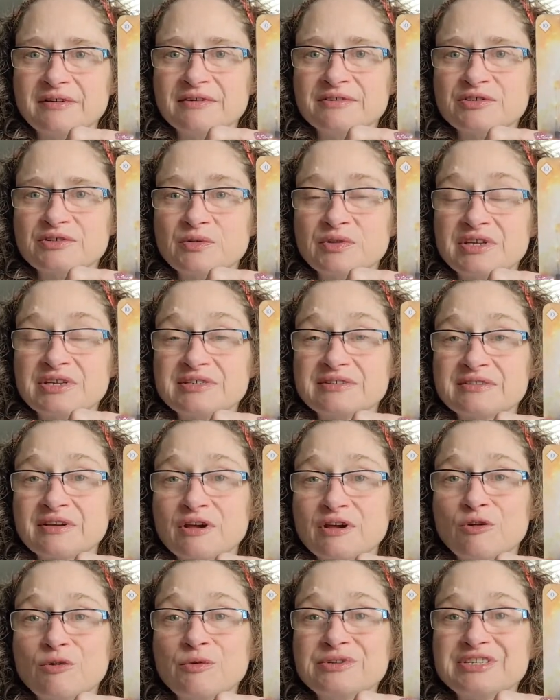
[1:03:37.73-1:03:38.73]
So this is a
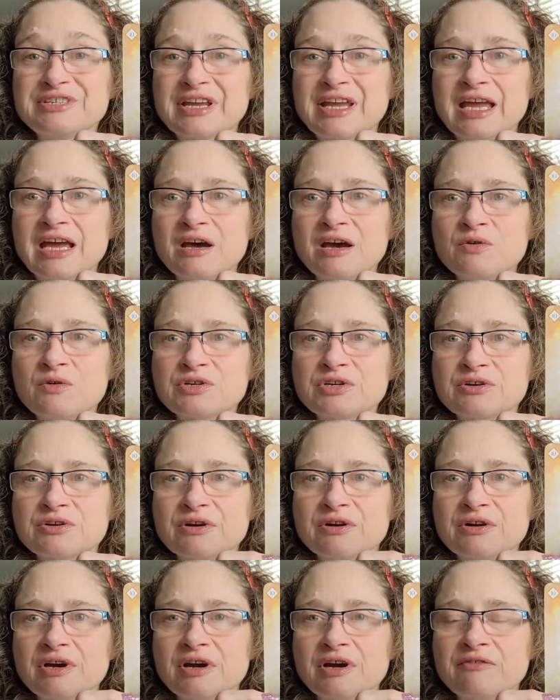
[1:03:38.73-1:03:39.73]
close
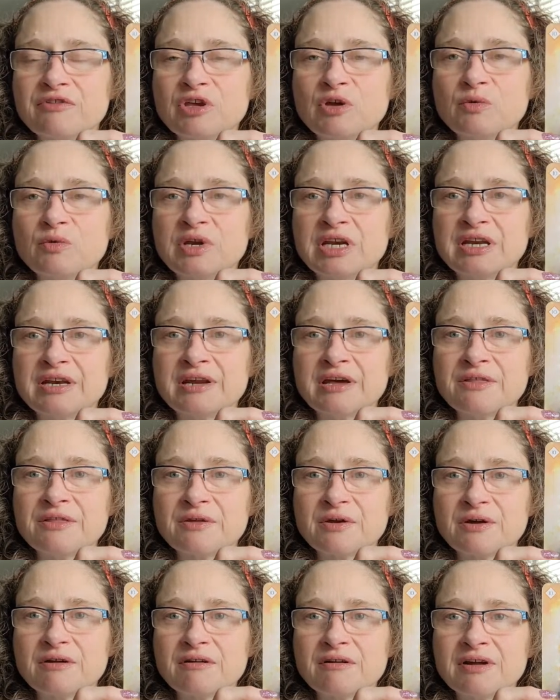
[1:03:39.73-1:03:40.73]
encounter of you and
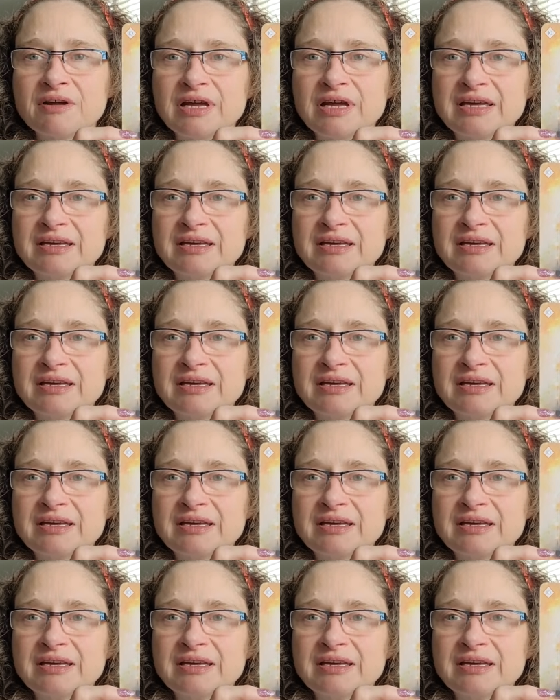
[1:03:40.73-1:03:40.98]
another.